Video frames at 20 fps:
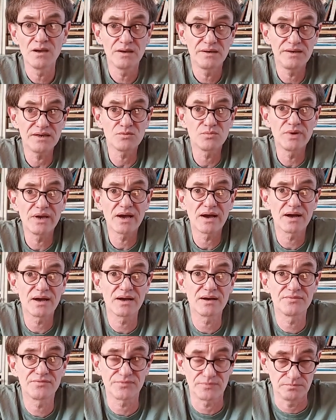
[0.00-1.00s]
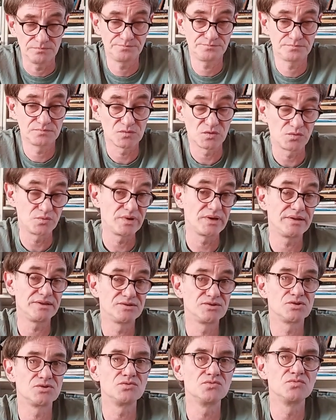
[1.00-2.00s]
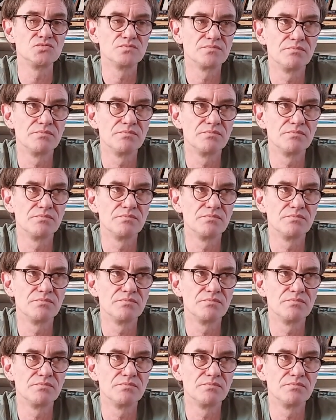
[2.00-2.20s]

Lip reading: Here we have really two